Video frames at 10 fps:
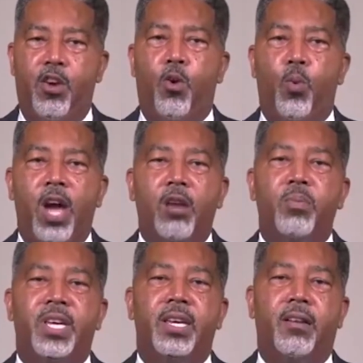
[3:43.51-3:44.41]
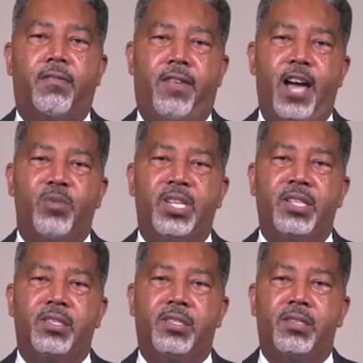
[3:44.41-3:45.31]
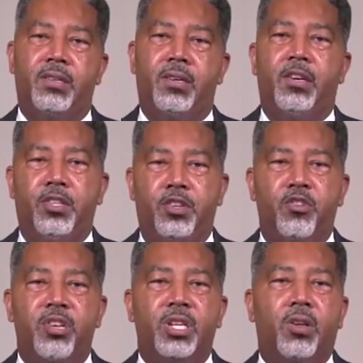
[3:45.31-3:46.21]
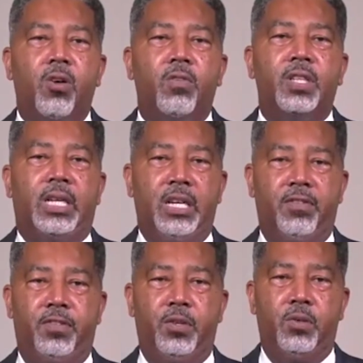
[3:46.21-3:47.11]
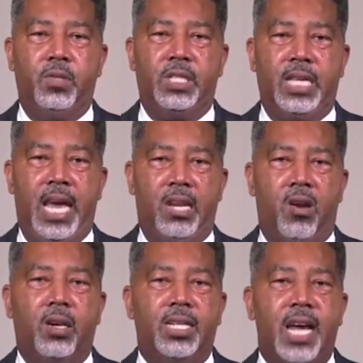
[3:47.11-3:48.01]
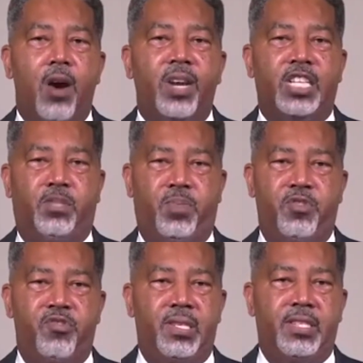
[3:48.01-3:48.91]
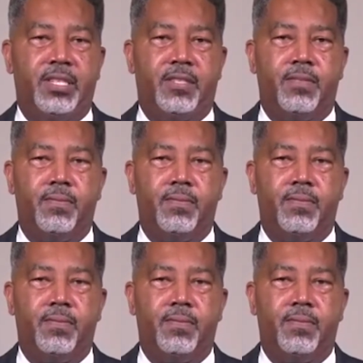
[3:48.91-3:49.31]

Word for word: well being of families during the COVID curfews and lockdown experiences.